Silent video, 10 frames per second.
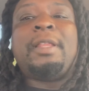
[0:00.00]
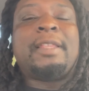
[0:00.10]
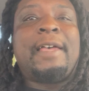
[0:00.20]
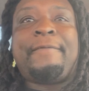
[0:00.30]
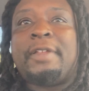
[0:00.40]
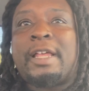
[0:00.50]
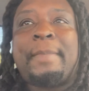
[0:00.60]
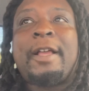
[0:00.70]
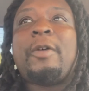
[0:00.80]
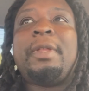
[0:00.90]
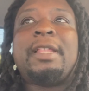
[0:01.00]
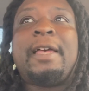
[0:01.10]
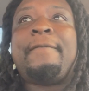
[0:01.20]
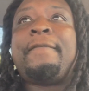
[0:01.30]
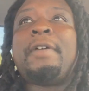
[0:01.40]

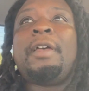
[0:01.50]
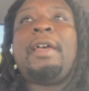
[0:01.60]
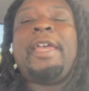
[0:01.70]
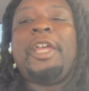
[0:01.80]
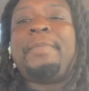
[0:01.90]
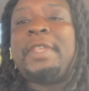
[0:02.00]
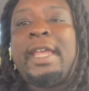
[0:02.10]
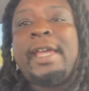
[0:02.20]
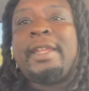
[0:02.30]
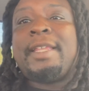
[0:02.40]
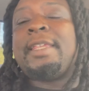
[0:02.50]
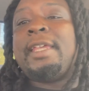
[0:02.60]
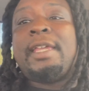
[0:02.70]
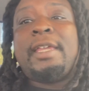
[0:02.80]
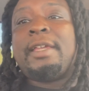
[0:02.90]
left empty handed at the
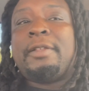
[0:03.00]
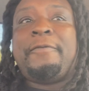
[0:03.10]
end.